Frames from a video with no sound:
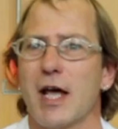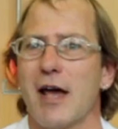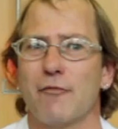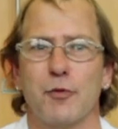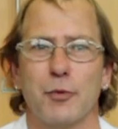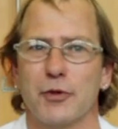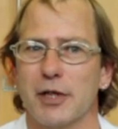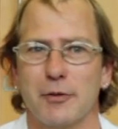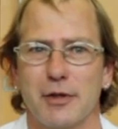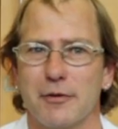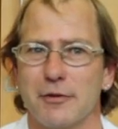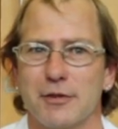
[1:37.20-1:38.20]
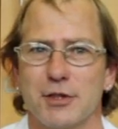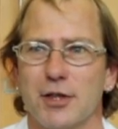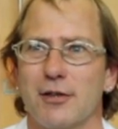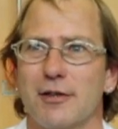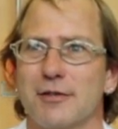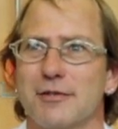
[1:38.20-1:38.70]
everybody, when they're a
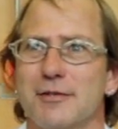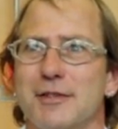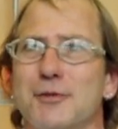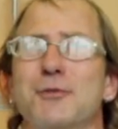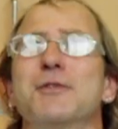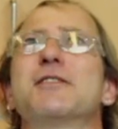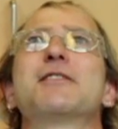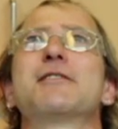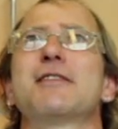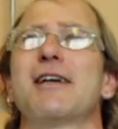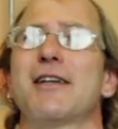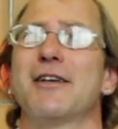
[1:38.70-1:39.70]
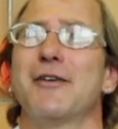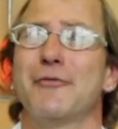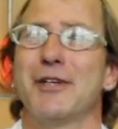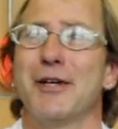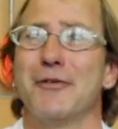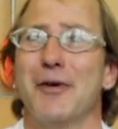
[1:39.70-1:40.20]
child, has always sat there
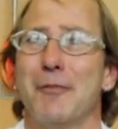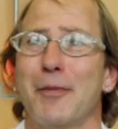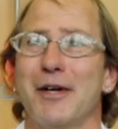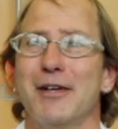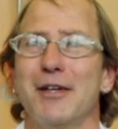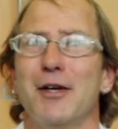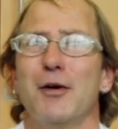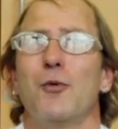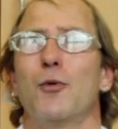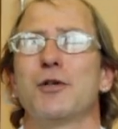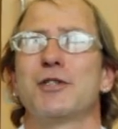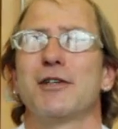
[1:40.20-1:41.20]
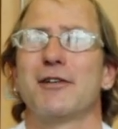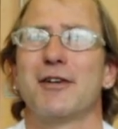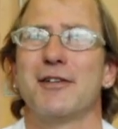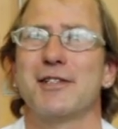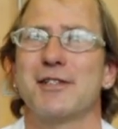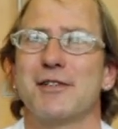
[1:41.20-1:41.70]
every November watching the
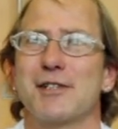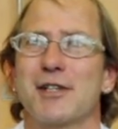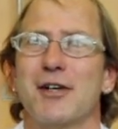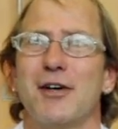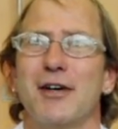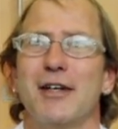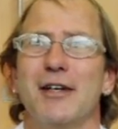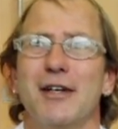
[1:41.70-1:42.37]
lights in the sky.